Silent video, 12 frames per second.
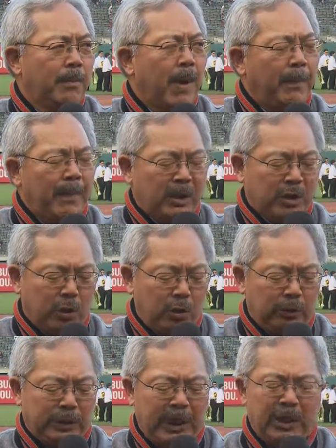public
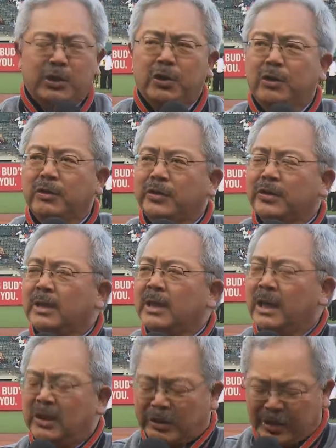school
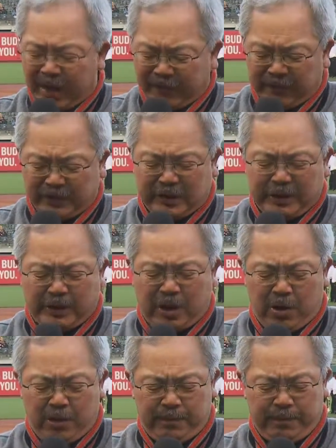teachers in San
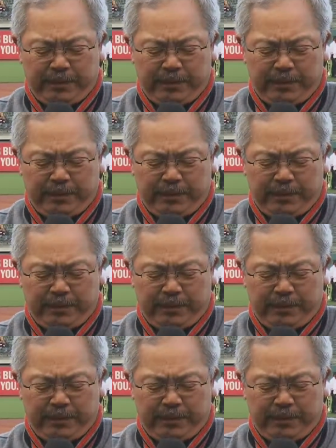Francisco.